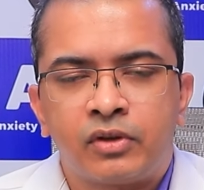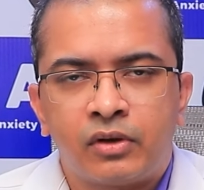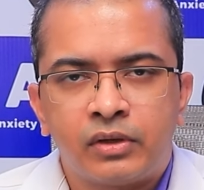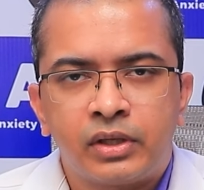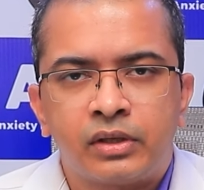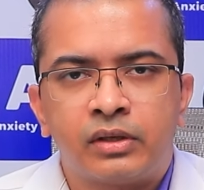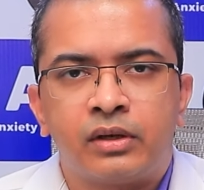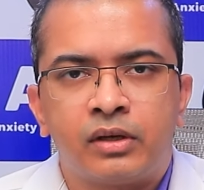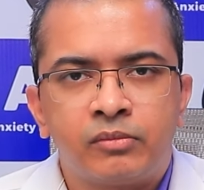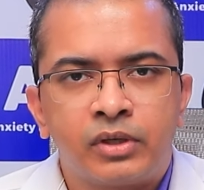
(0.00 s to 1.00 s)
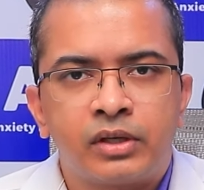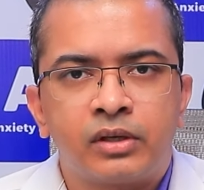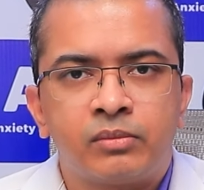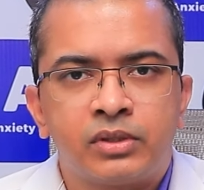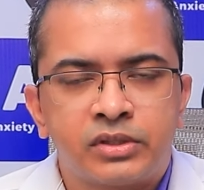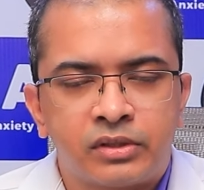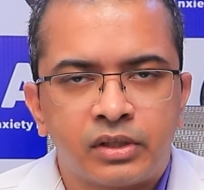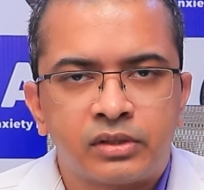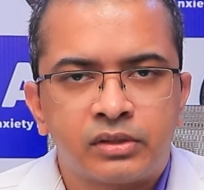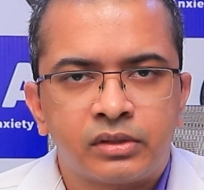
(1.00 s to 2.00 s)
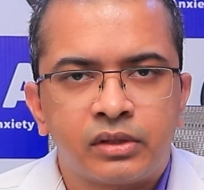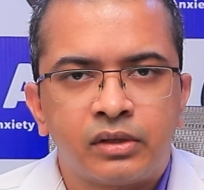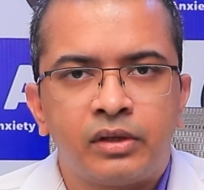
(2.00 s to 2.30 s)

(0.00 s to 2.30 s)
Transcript: chronic unpredictable stress